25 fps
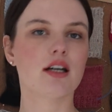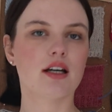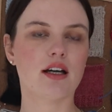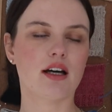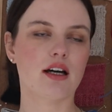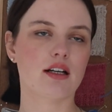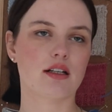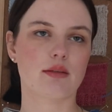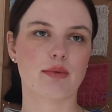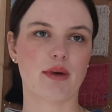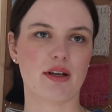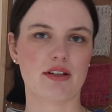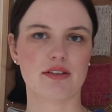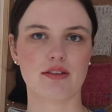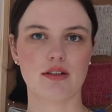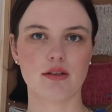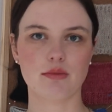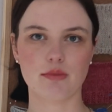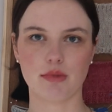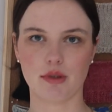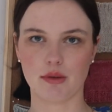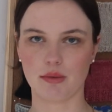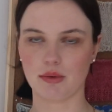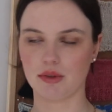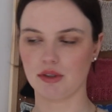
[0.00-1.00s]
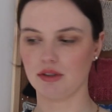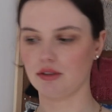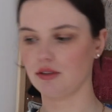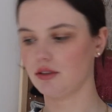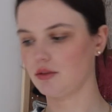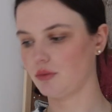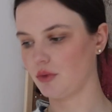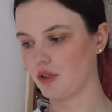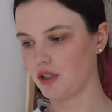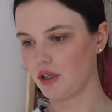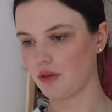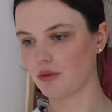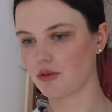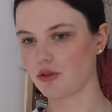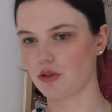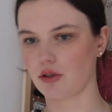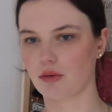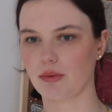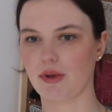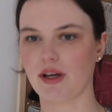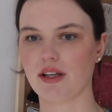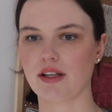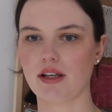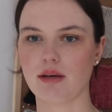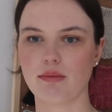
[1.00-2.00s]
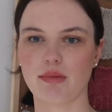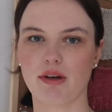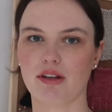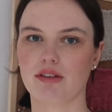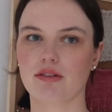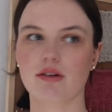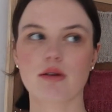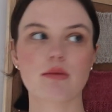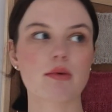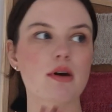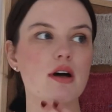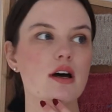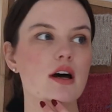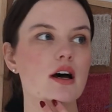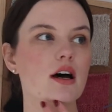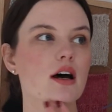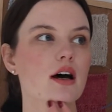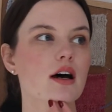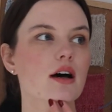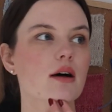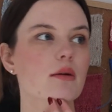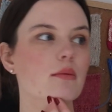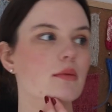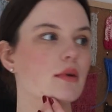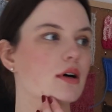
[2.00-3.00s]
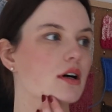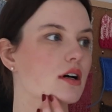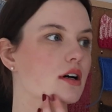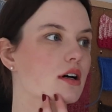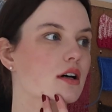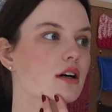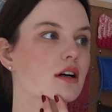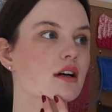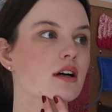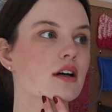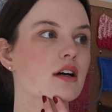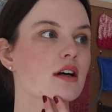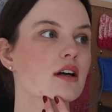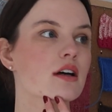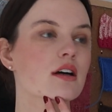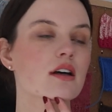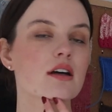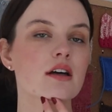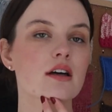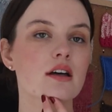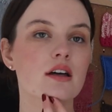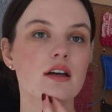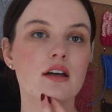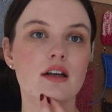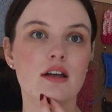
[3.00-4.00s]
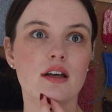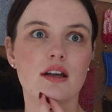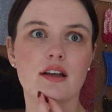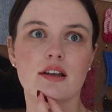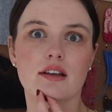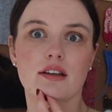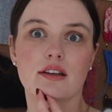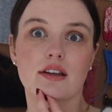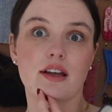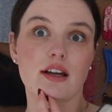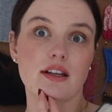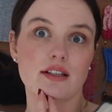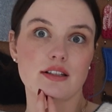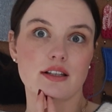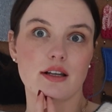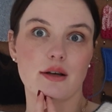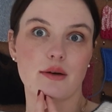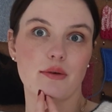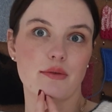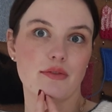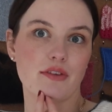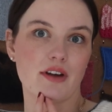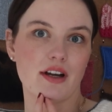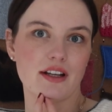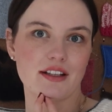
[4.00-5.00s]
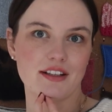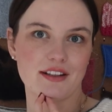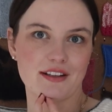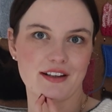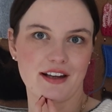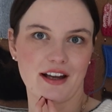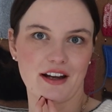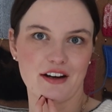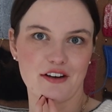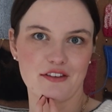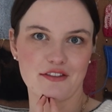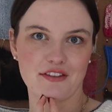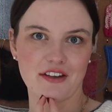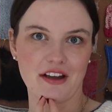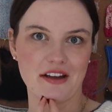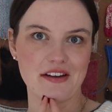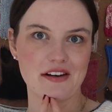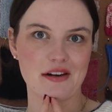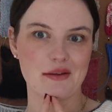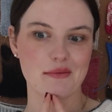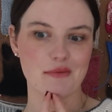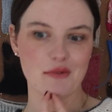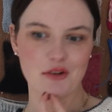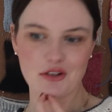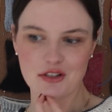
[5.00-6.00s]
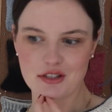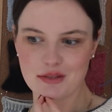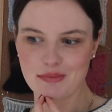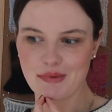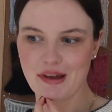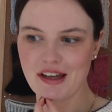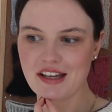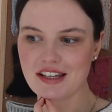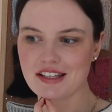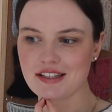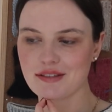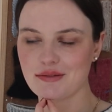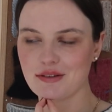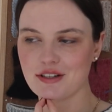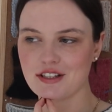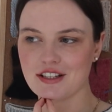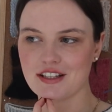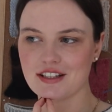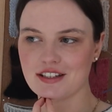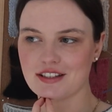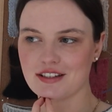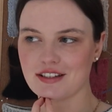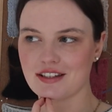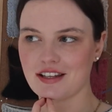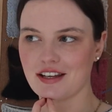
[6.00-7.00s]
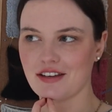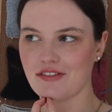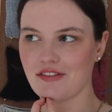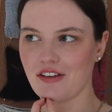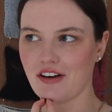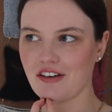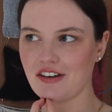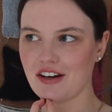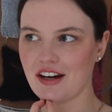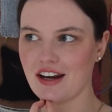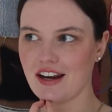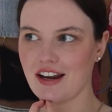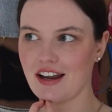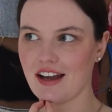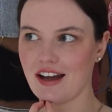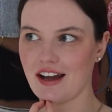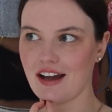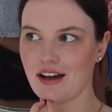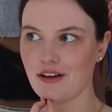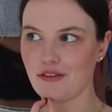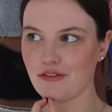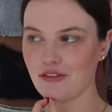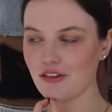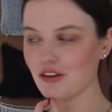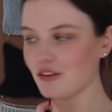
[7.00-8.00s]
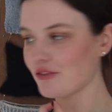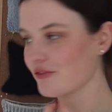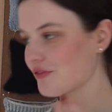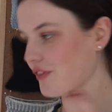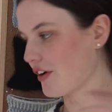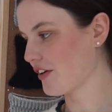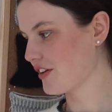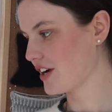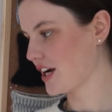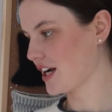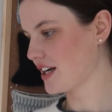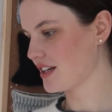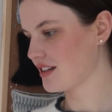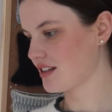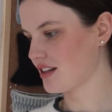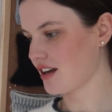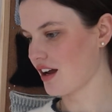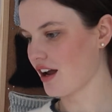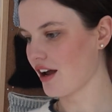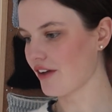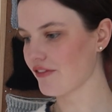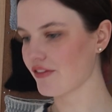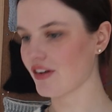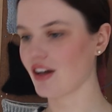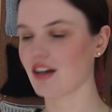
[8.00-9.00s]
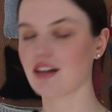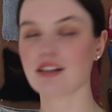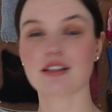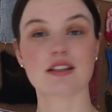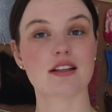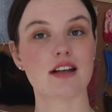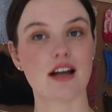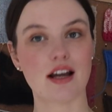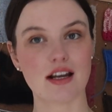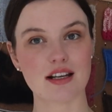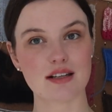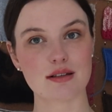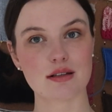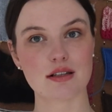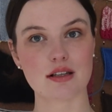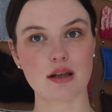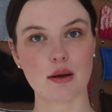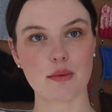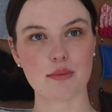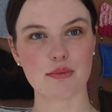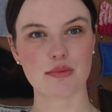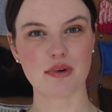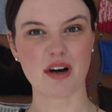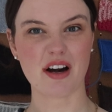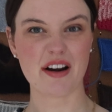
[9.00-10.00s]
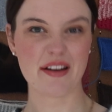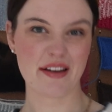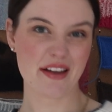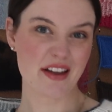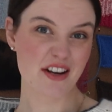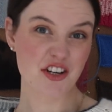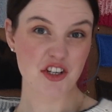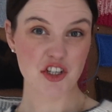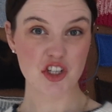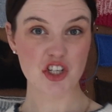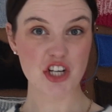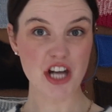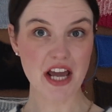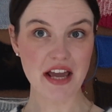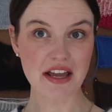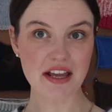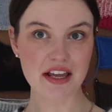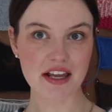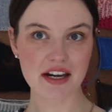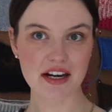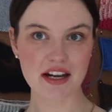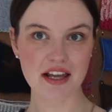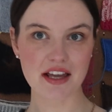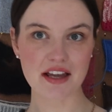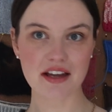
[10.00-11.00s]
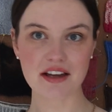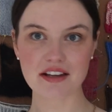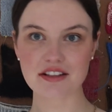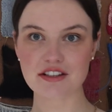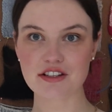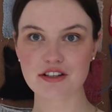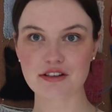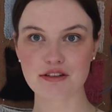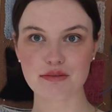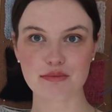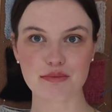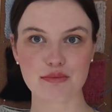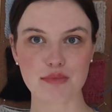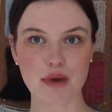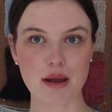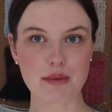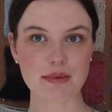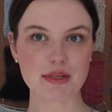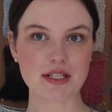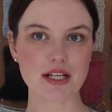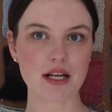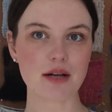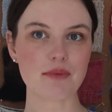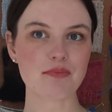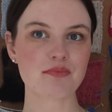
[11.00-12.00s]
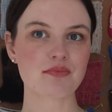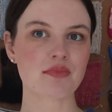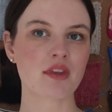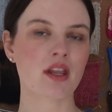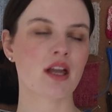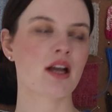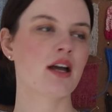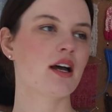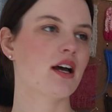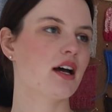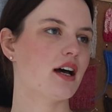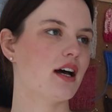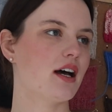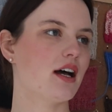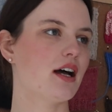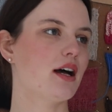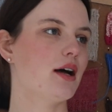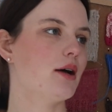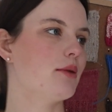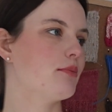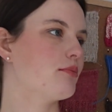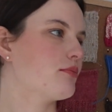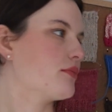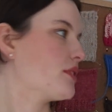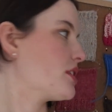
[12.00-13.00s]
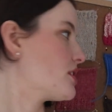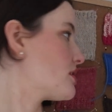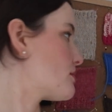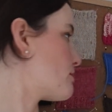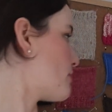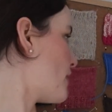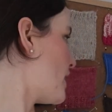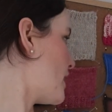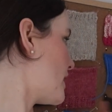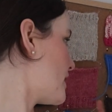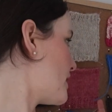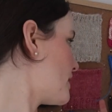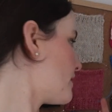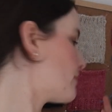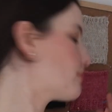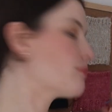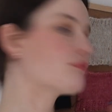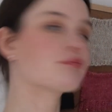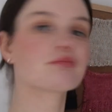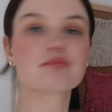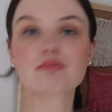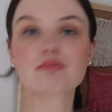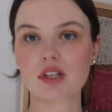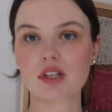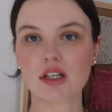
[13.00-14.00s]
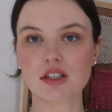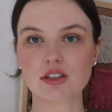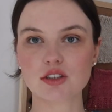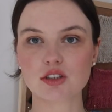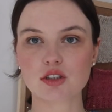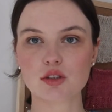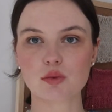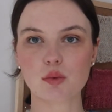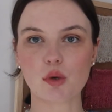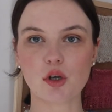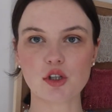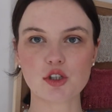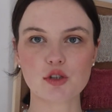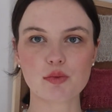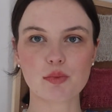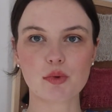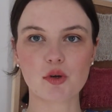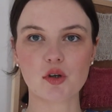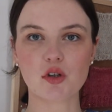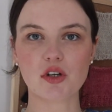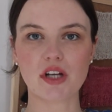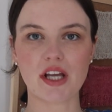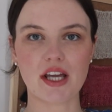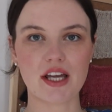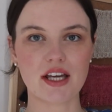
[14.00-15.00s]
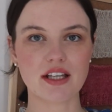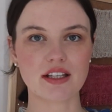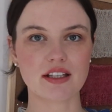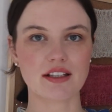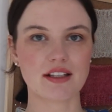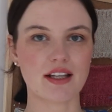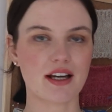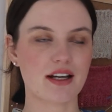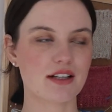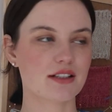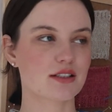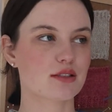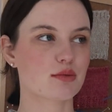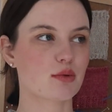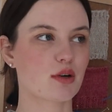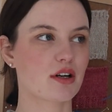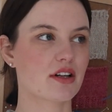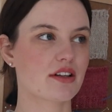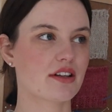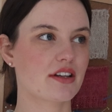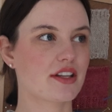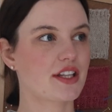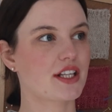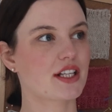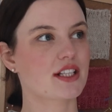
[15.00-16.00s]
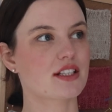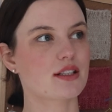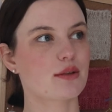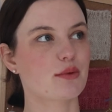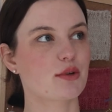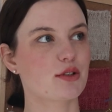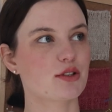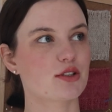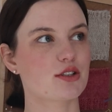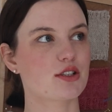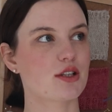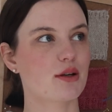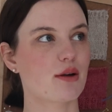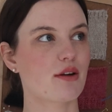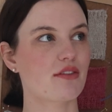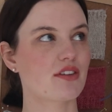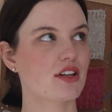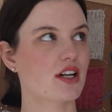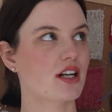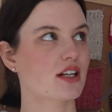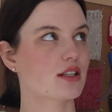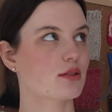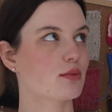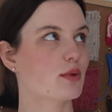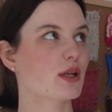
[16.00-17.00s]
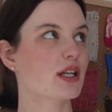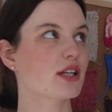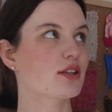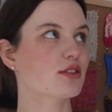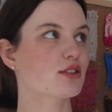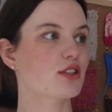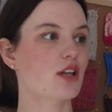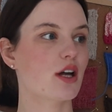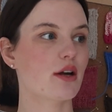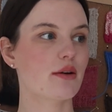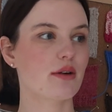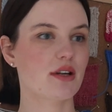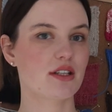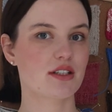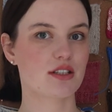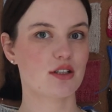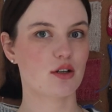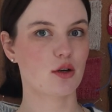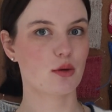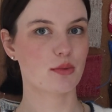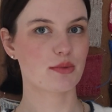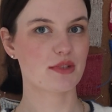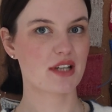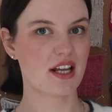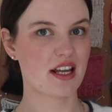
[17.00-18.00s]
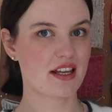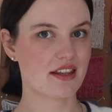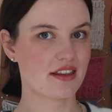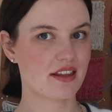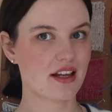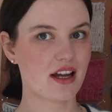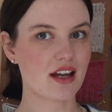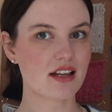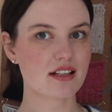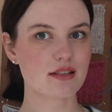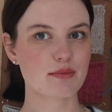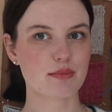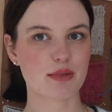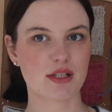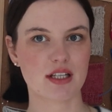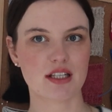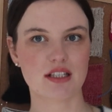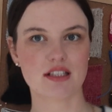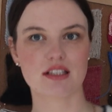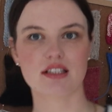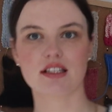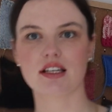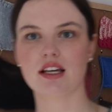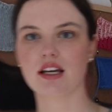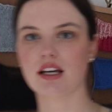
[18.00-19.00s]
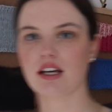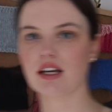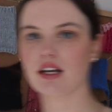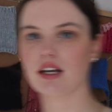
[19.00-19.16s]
and a bathroom. But we don't talk about that bathroom. Yeah, so finally, kind of gaining more space, which is very helpful, very nice to have, and it's a nice brightish day in here, as you can maybe tell. This is my swatch board here. That is one of the things I want to do over the next week or so, is to update that, because